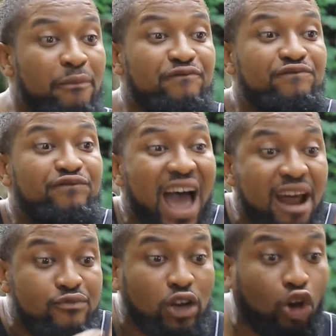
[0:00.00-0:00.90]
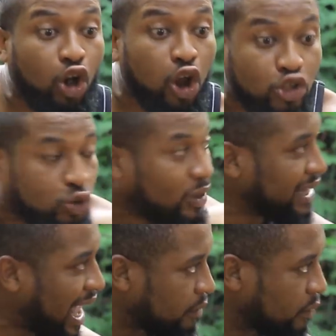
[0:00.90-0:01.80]
them very close
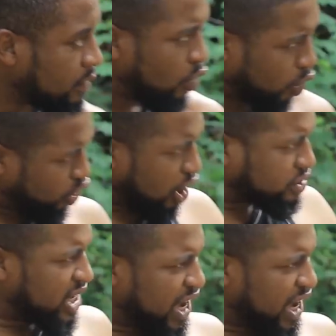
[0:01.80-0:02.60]
together. Who knows